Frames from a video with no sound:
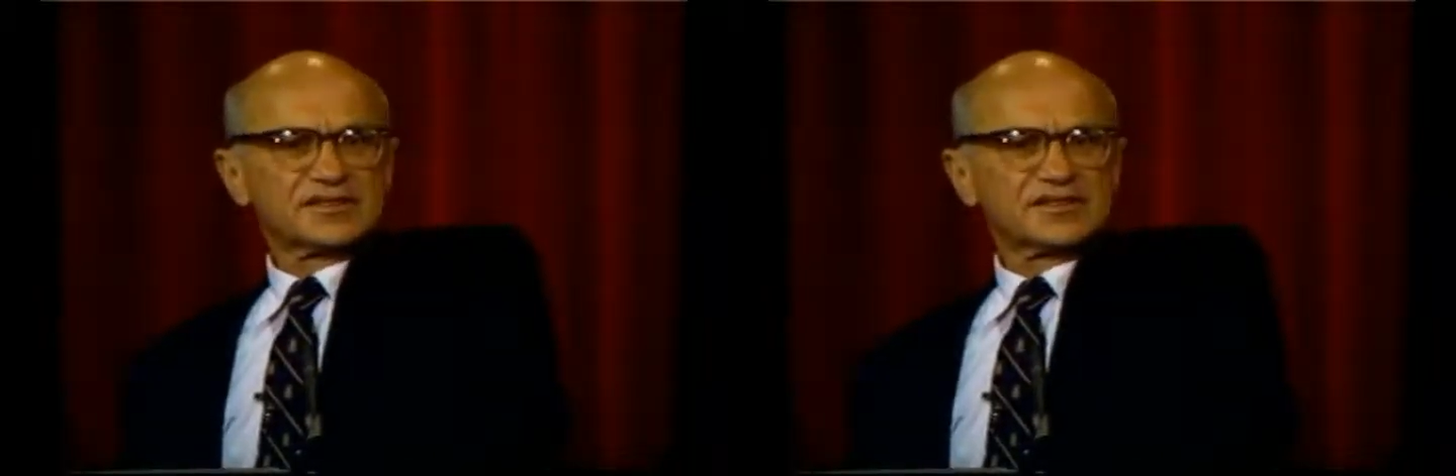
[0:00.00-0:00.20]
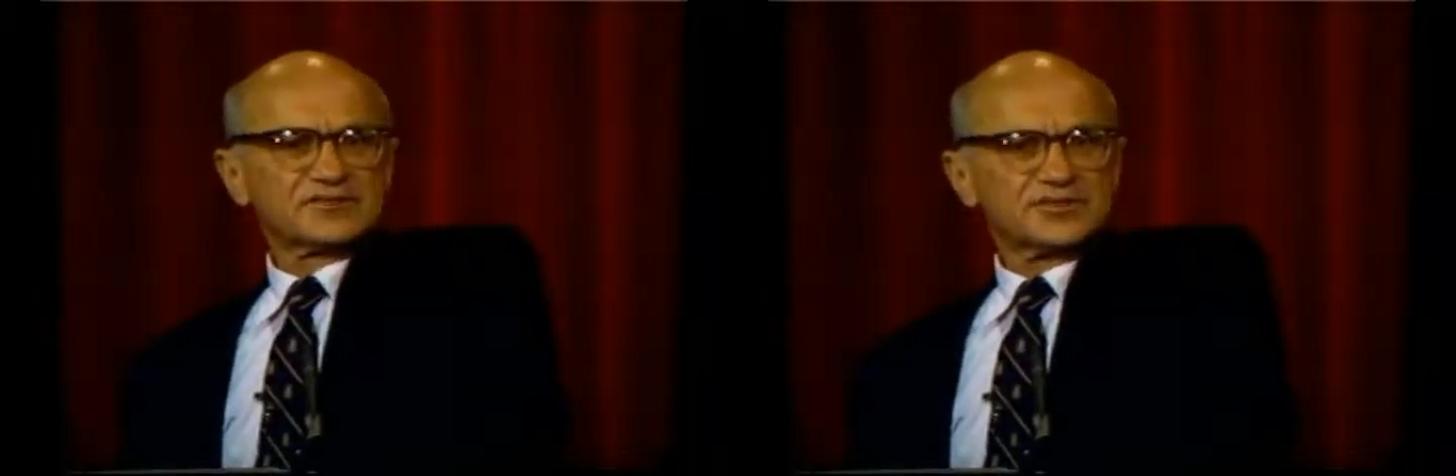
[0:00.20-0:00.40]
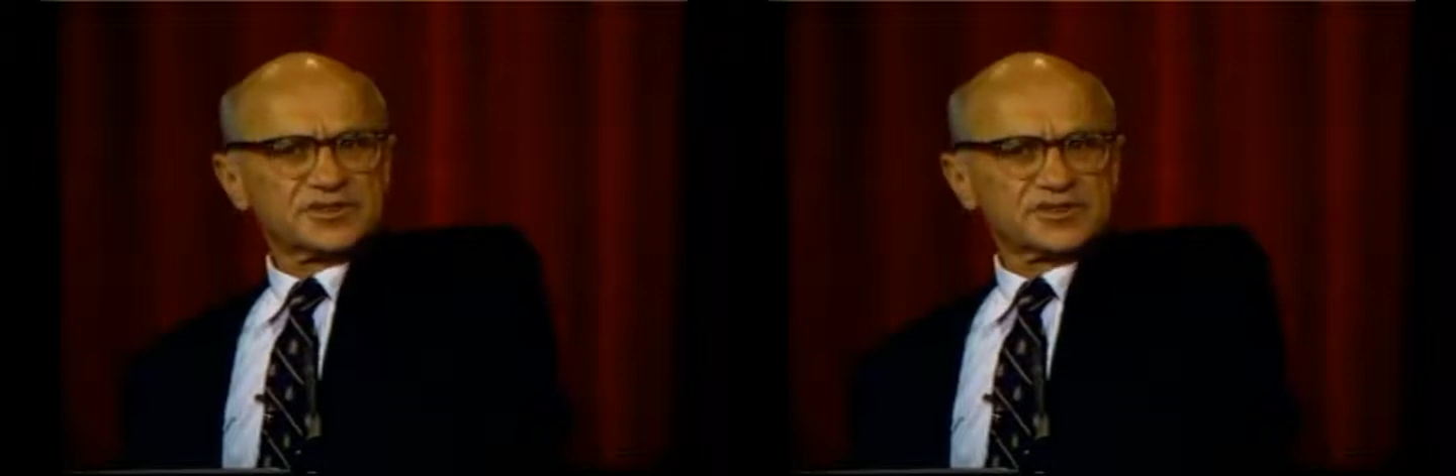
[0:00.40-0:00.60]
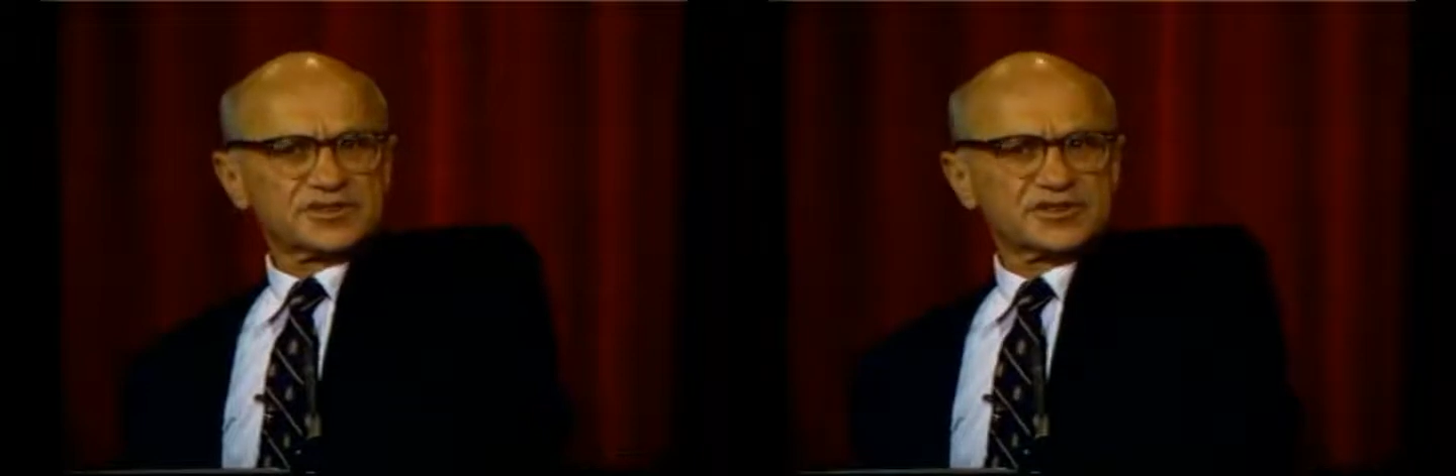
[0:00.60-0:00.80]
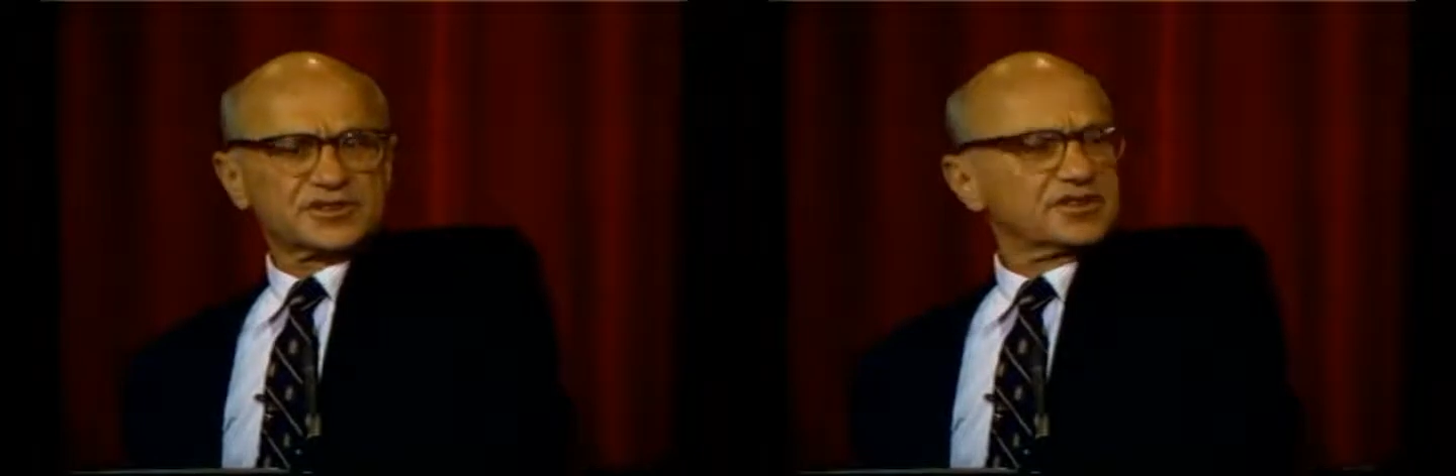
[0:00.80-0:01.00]

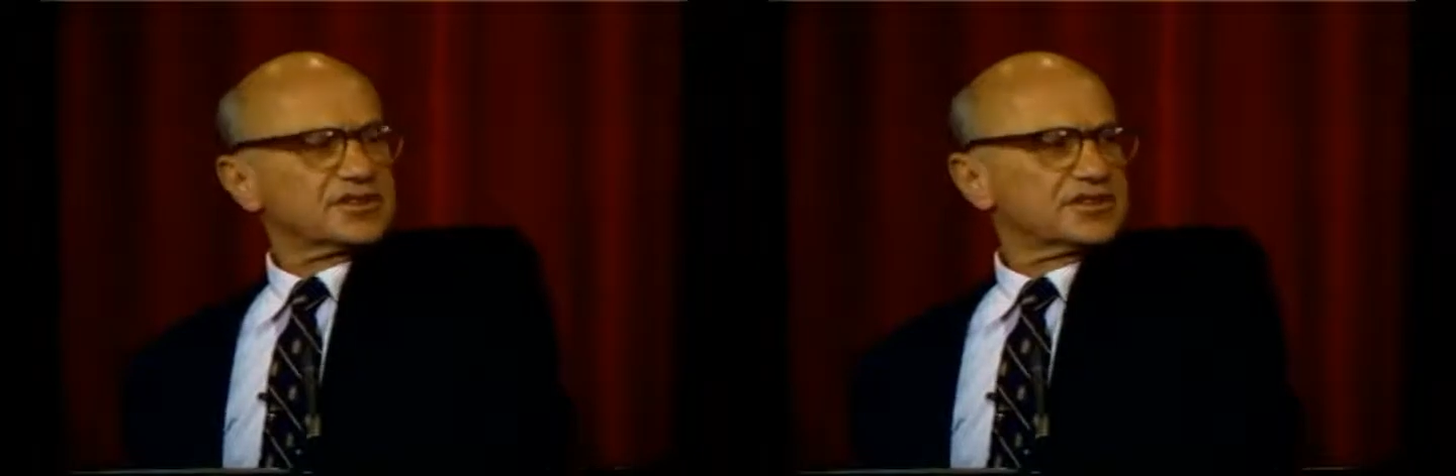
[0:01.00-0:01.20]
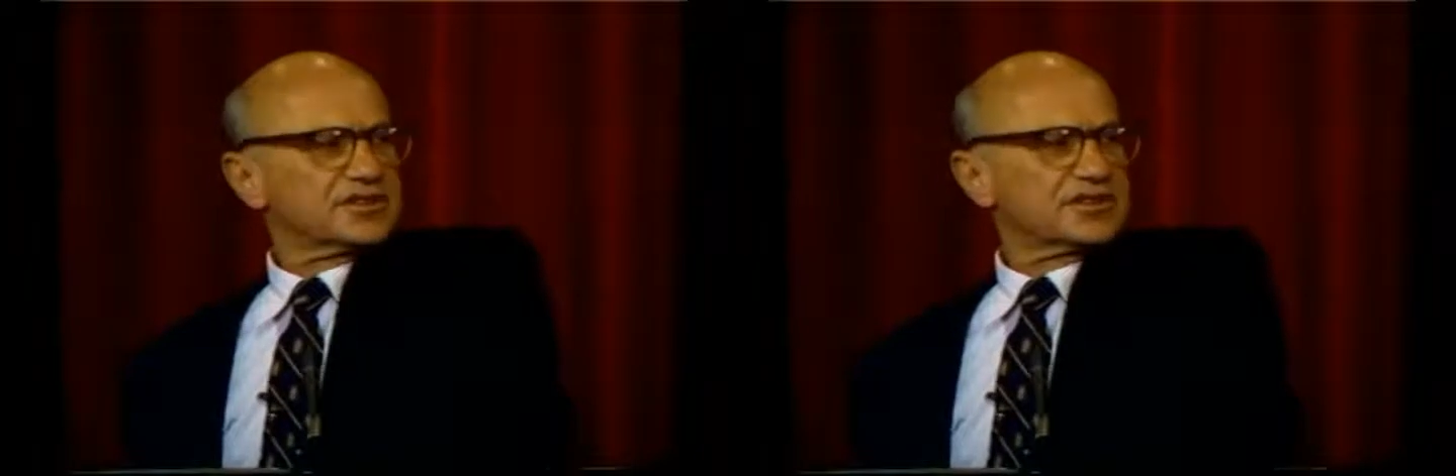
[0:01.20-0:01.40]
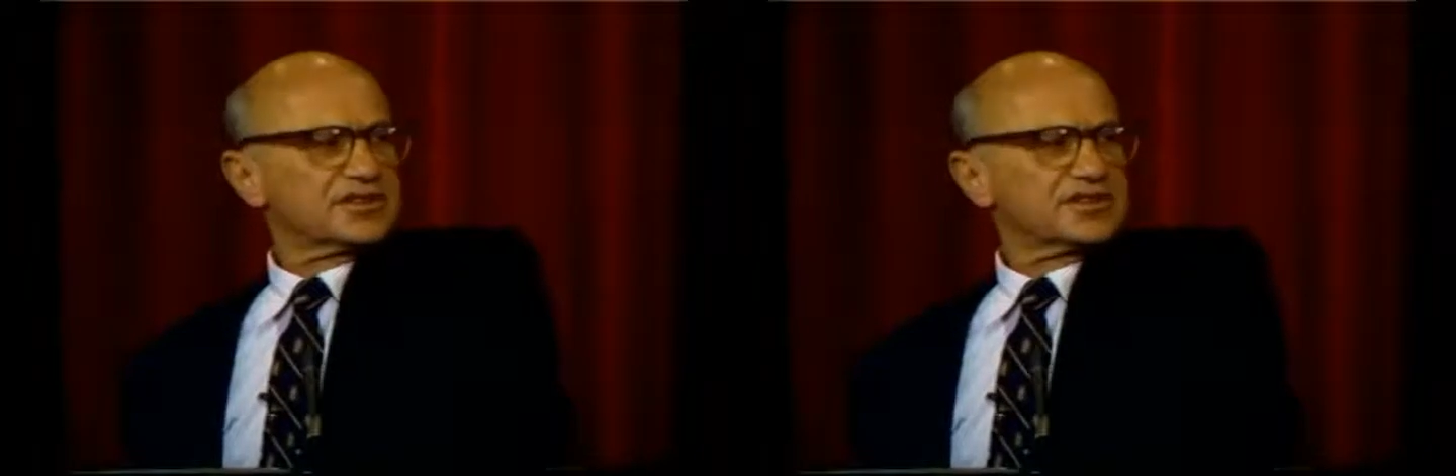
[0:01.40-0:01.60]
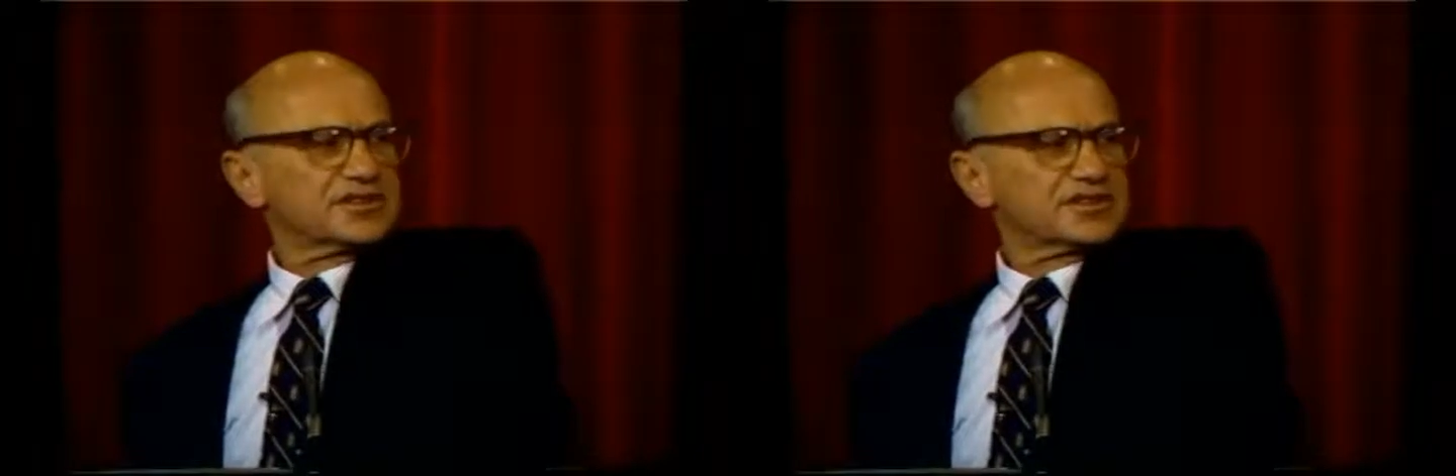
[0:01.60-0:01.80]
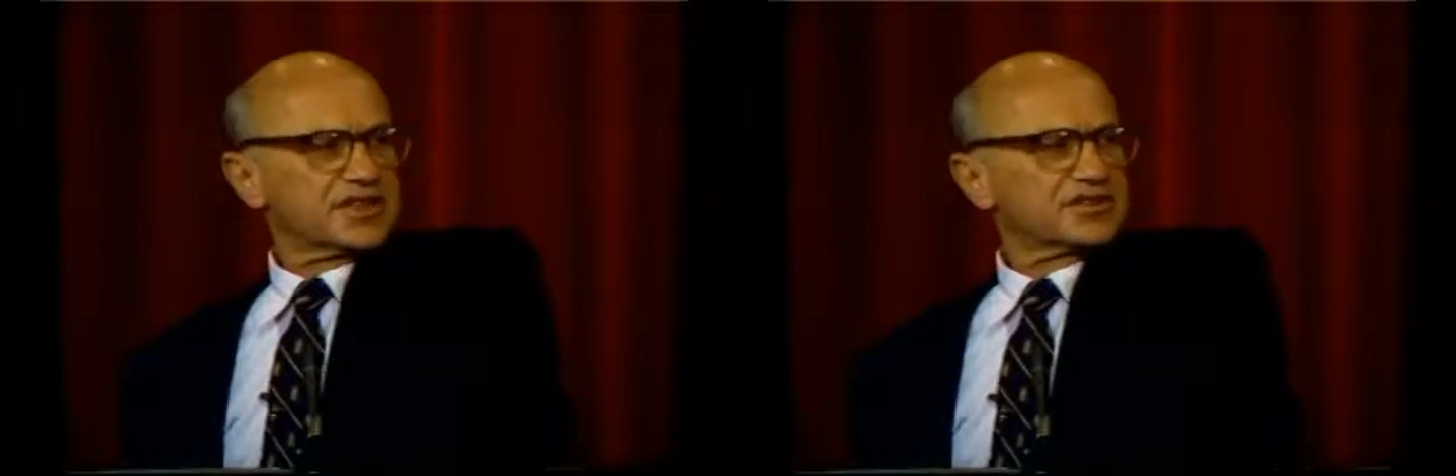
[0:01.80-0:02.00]
unfortunately, a
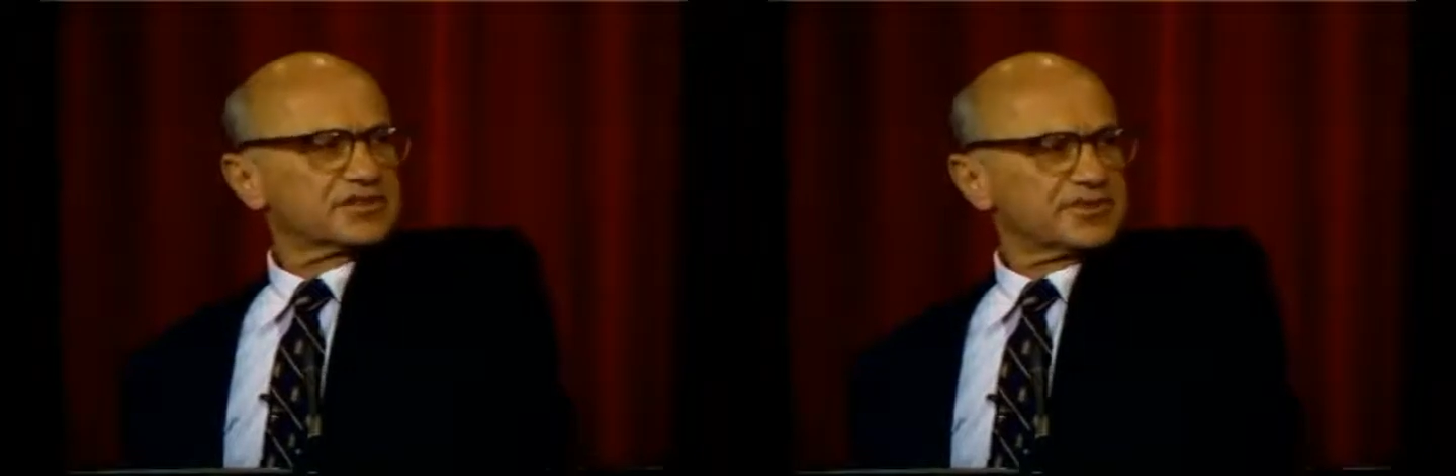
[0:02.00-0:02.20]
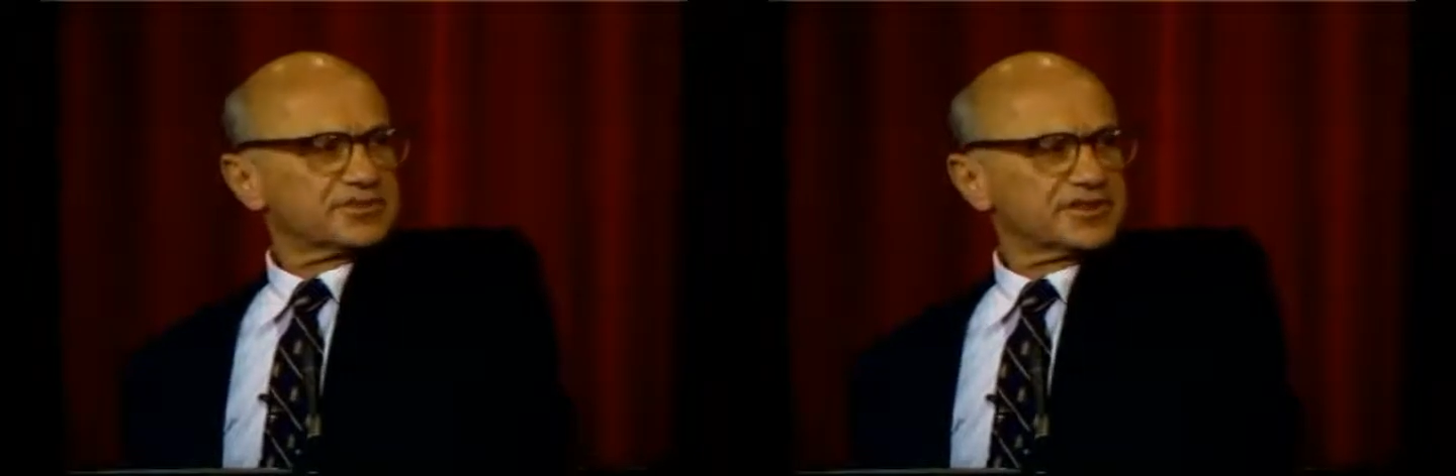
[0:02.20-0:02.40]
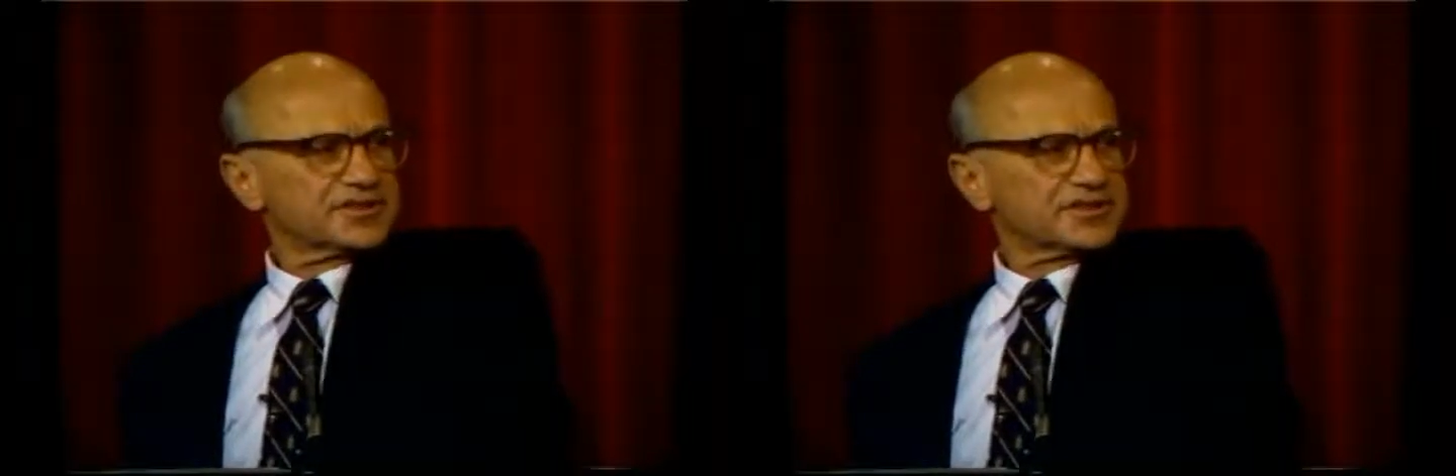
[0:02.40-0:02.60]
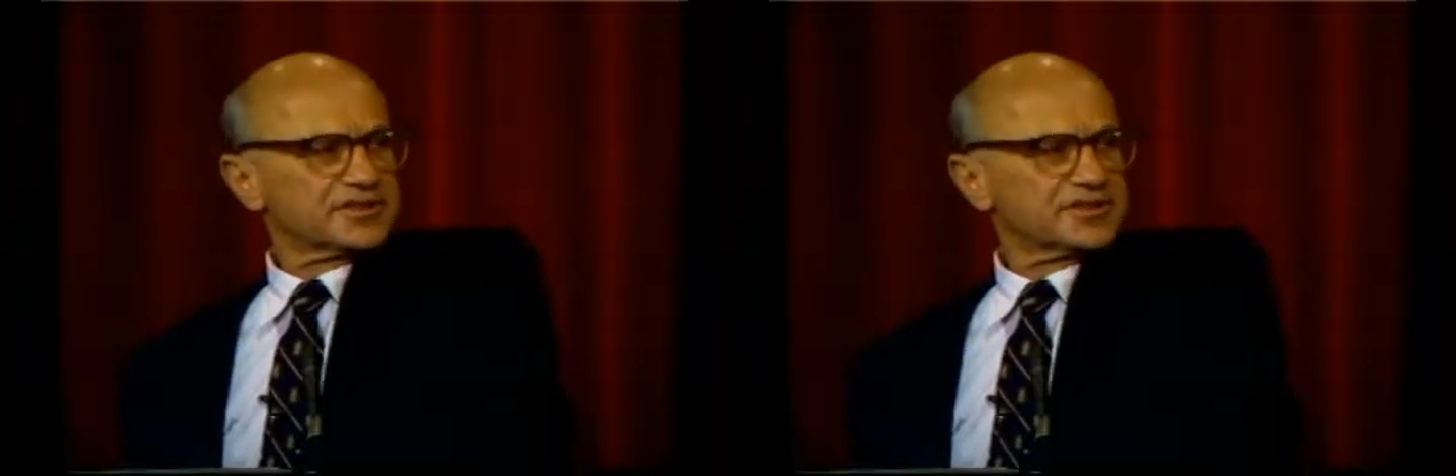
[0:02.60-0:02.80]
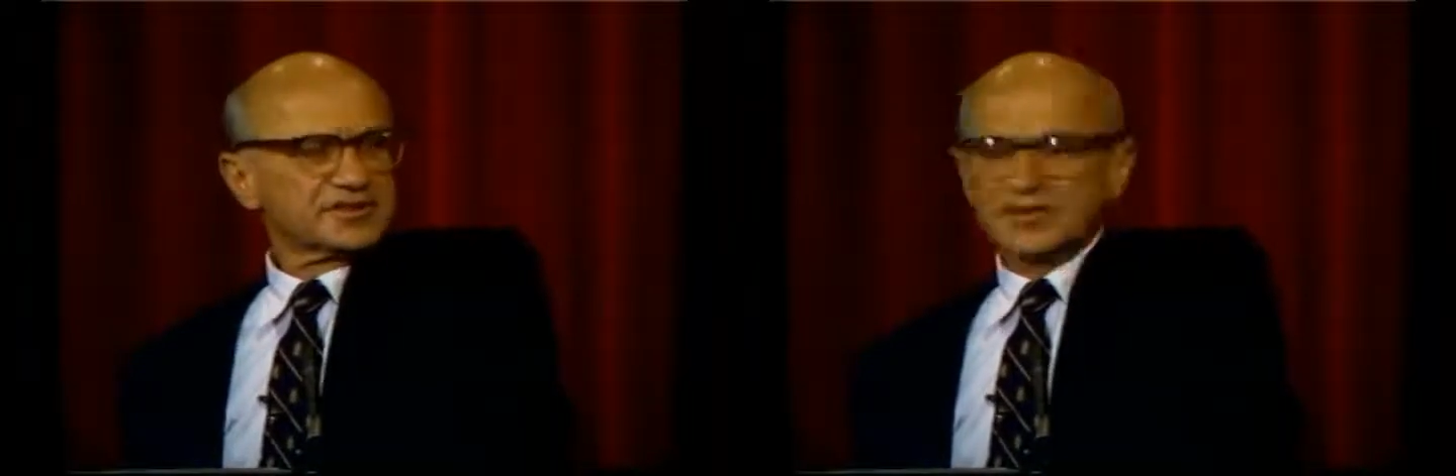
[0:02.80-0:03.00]
desirable reason.